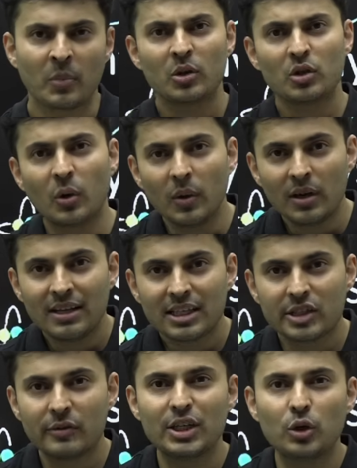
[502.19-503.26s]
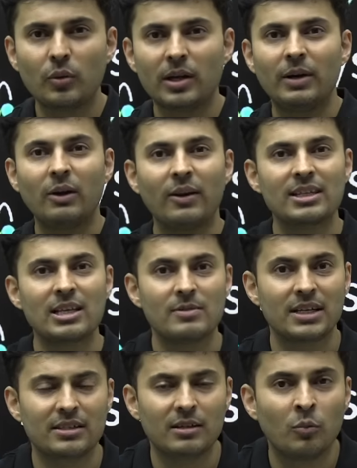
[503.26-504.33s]
So switch over between
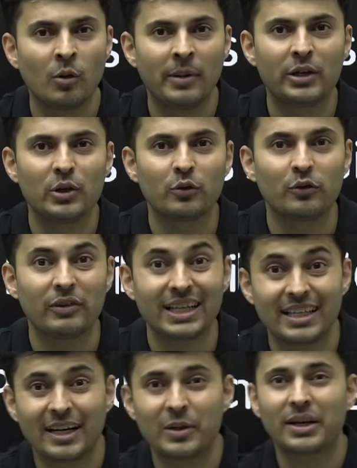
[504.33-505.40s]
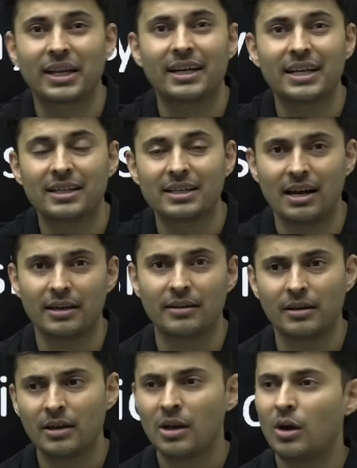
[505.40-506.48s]
subjects the moment you feel that you are getting
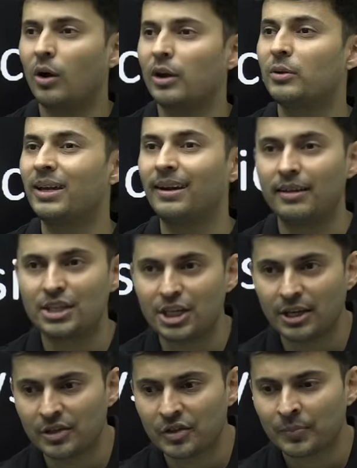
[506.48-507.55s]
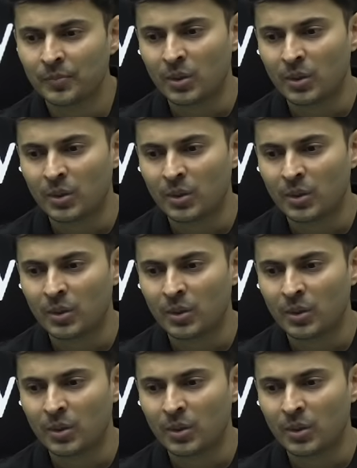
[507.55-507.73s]
tired or you need a change